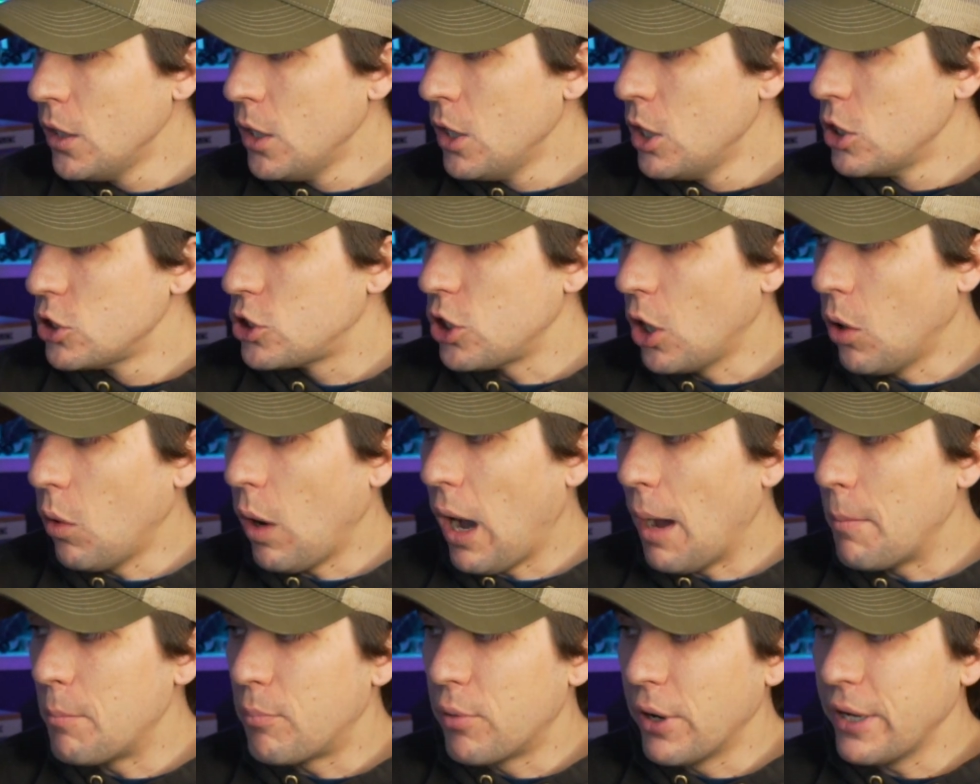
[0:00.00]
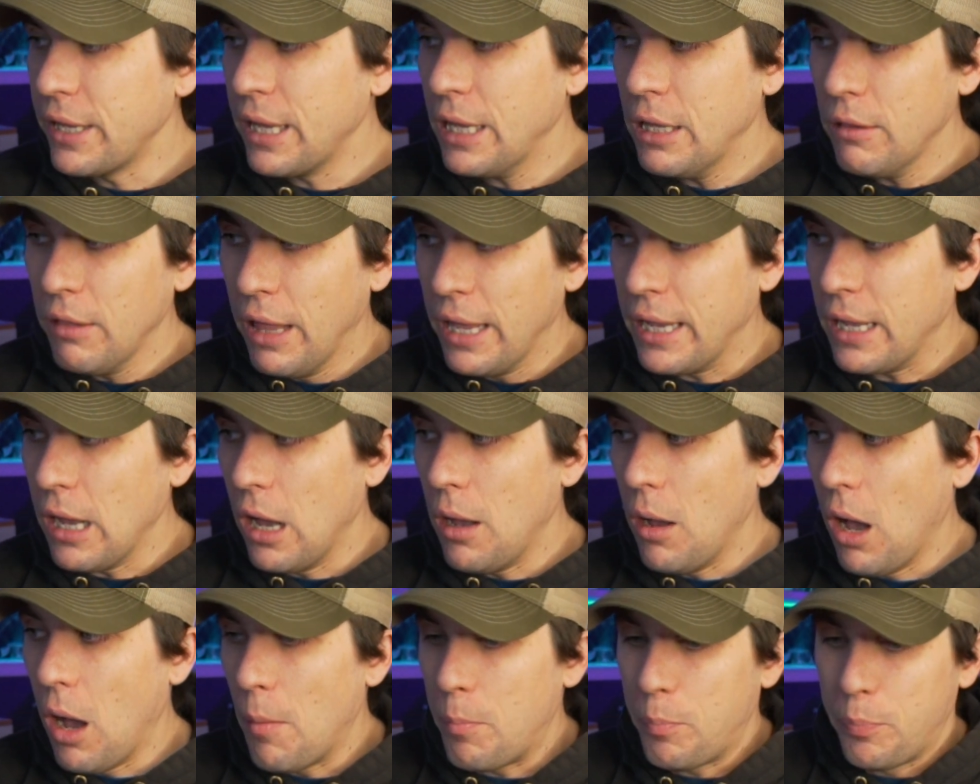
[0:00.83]
So I'm bringing like
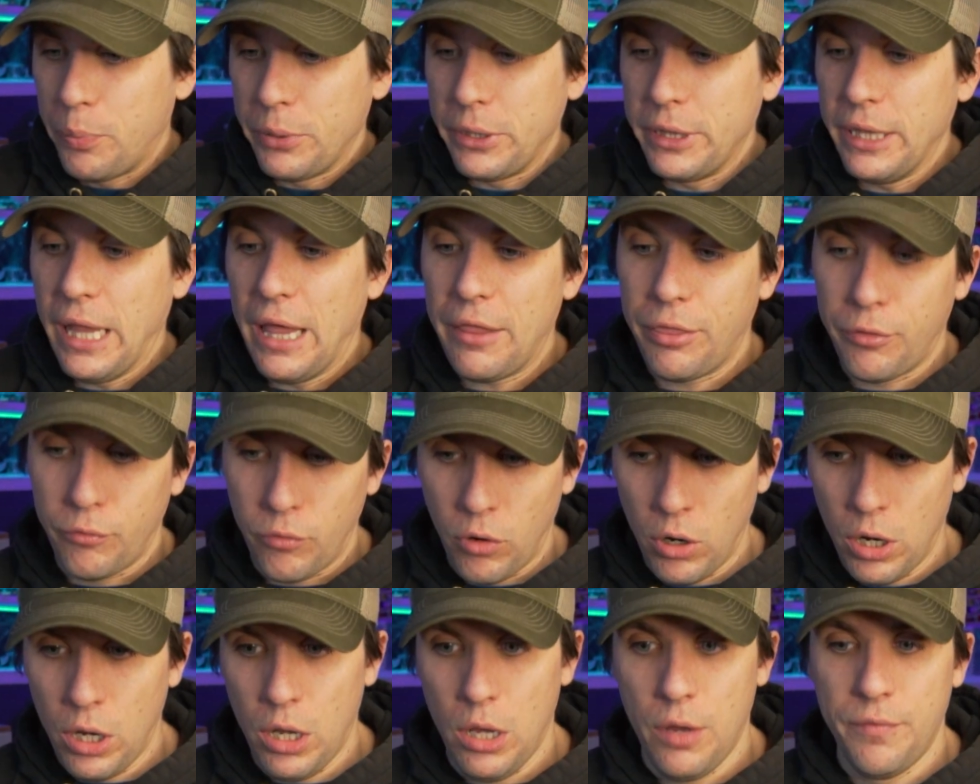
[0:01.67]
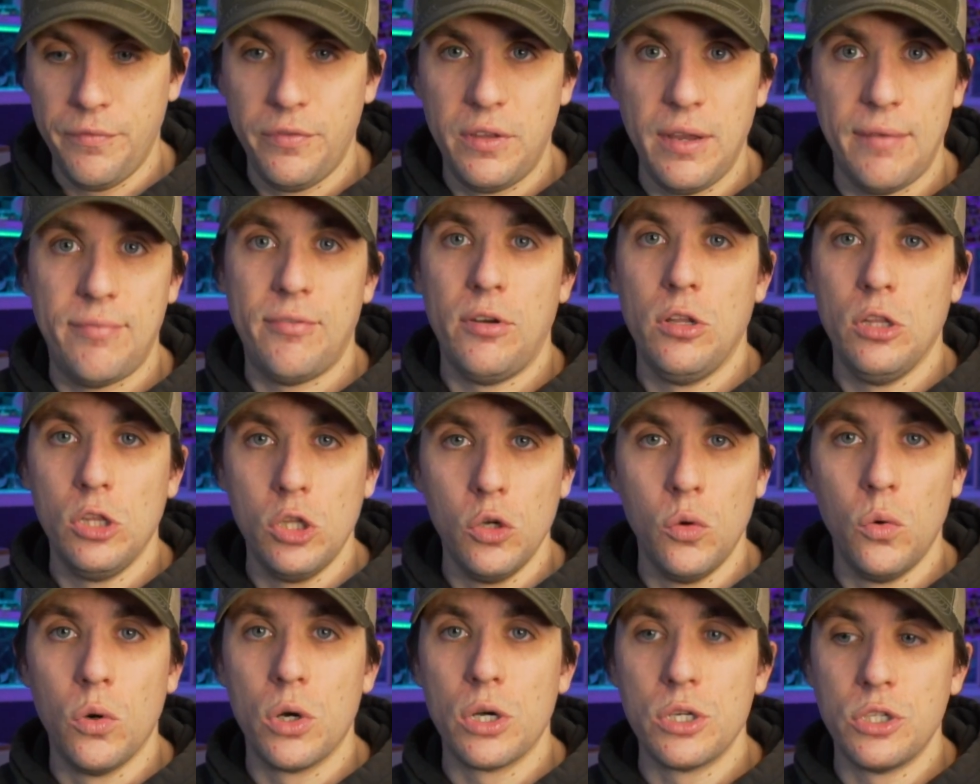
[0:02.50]
a plethora of different
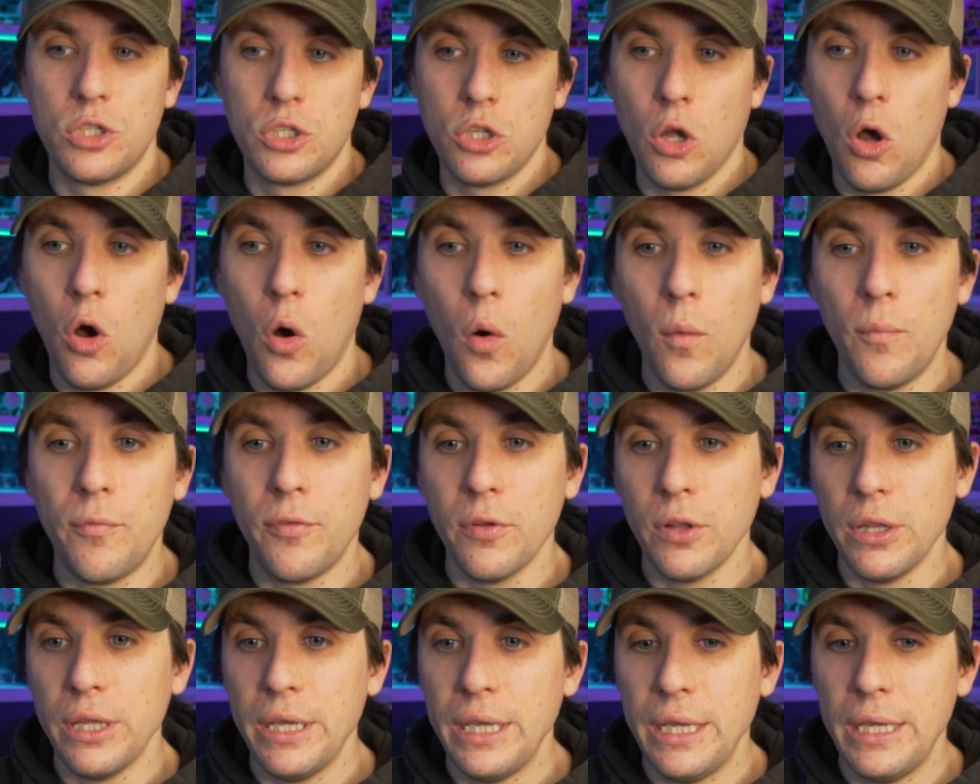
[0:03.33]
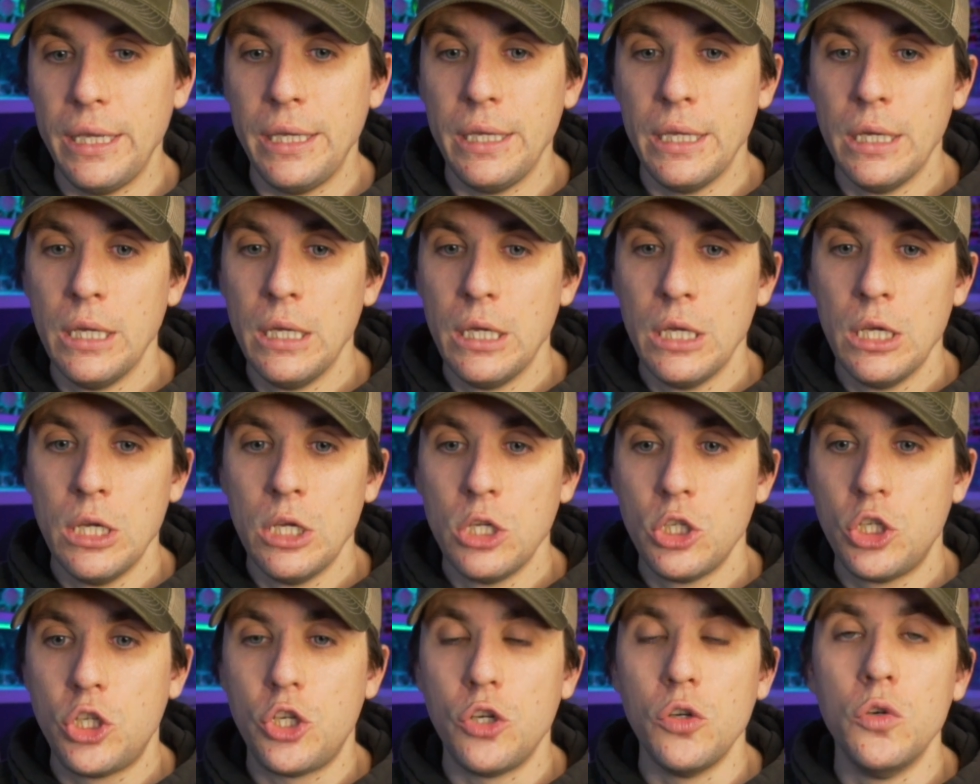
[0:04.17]
lures to hopefully
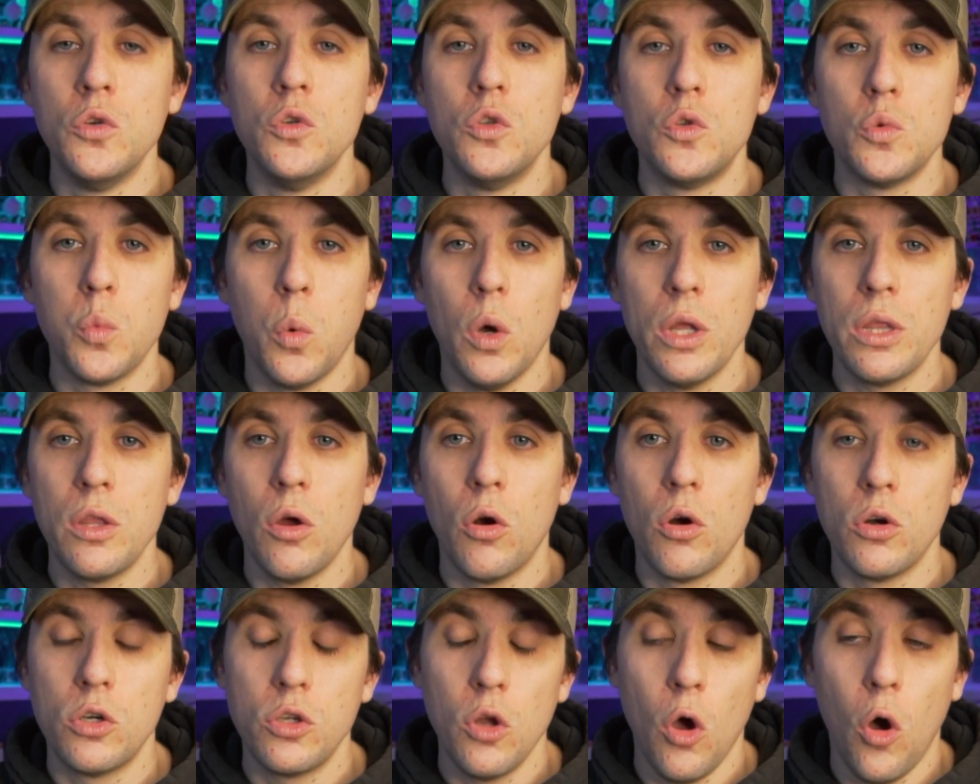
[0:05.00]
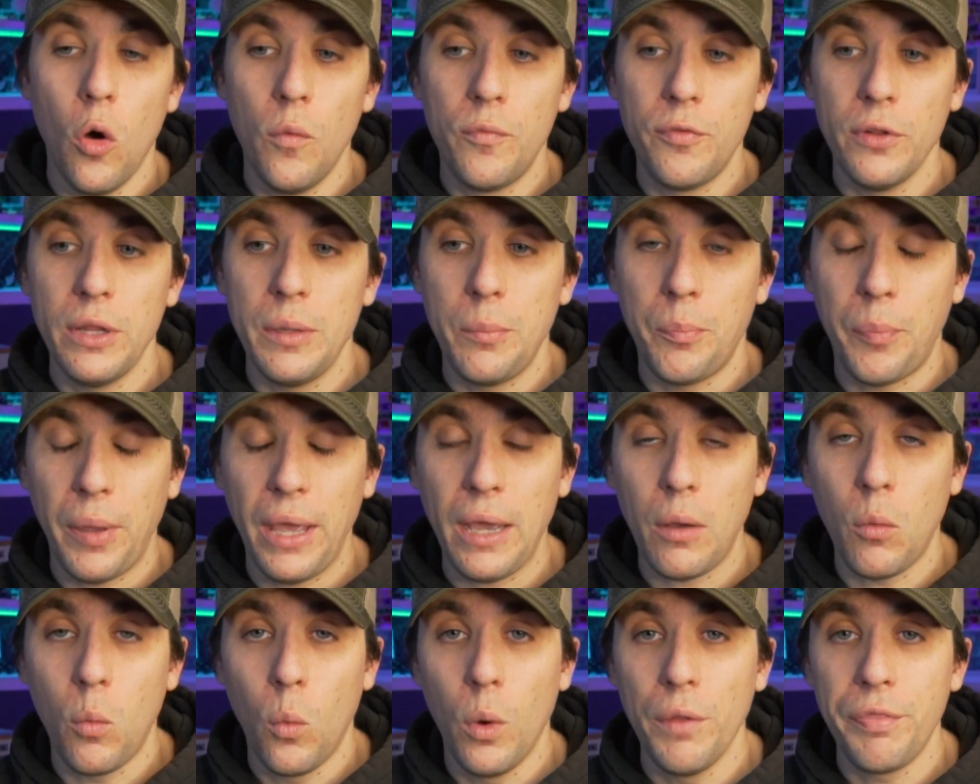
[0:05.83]
choose what, or hopefully
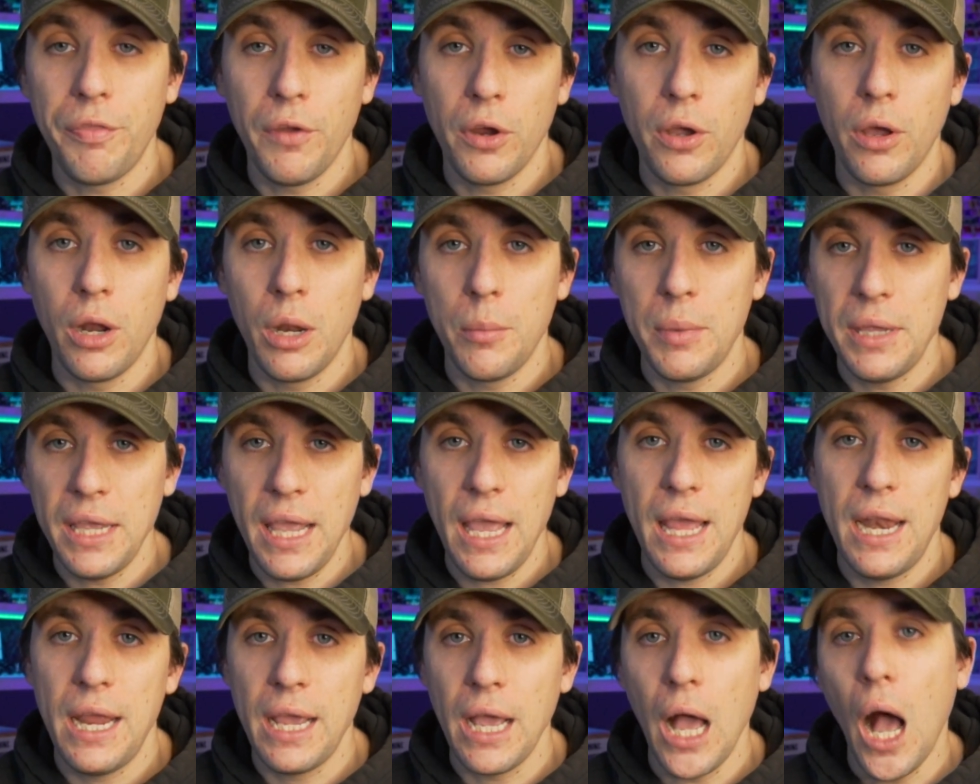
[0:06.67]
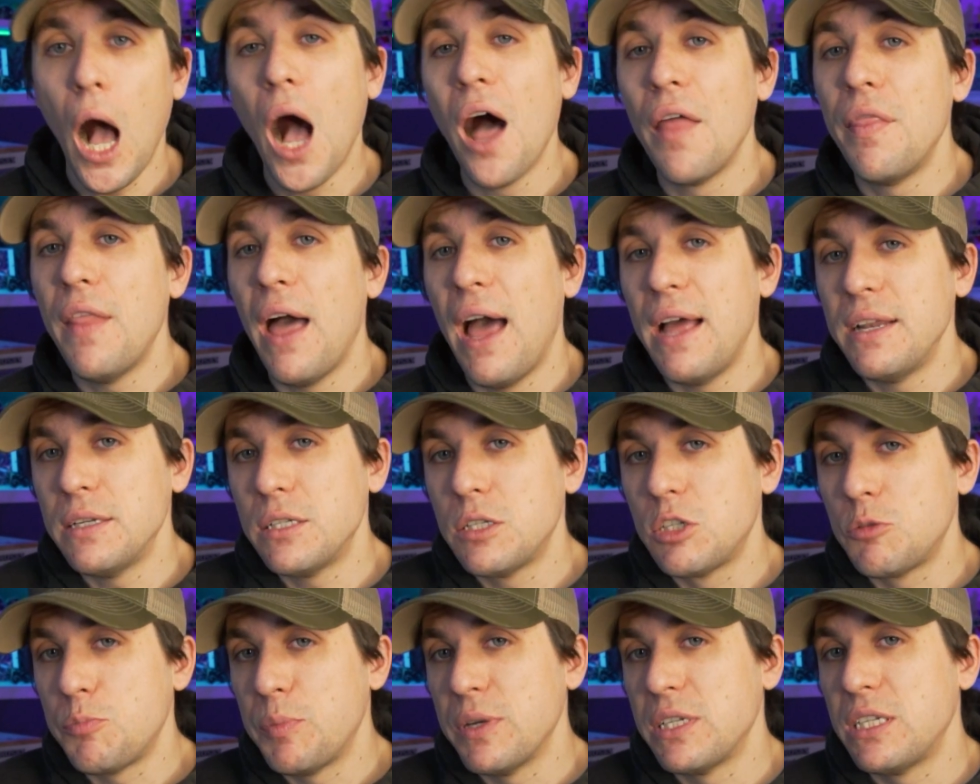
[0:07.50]
pick what they're going to be hitting on that
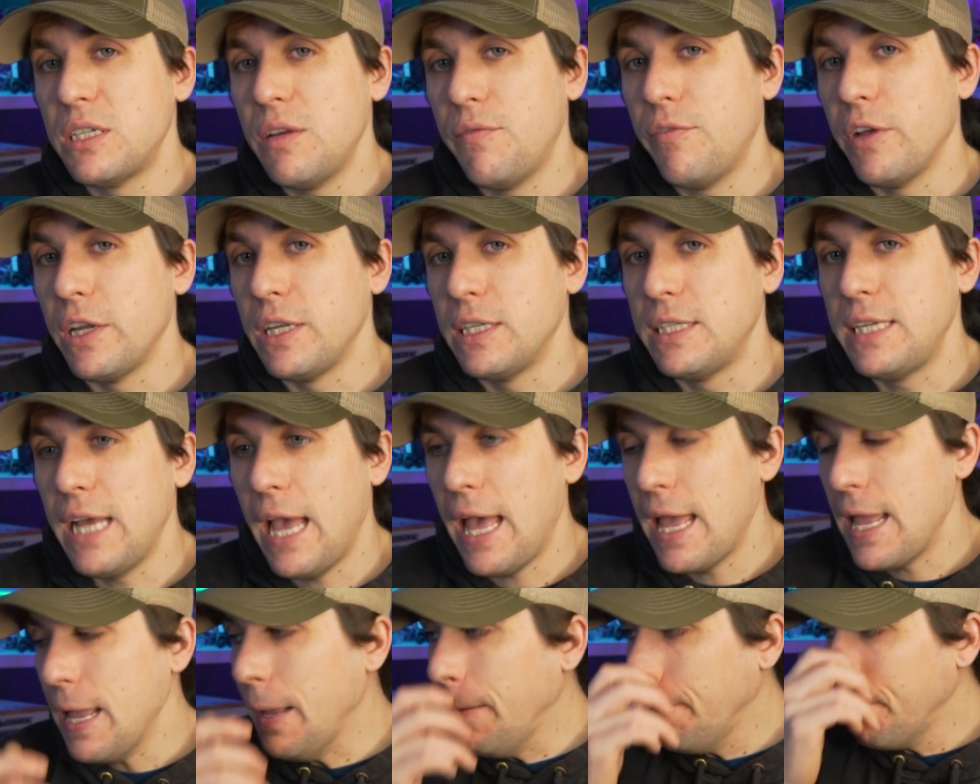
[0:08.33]
specific day.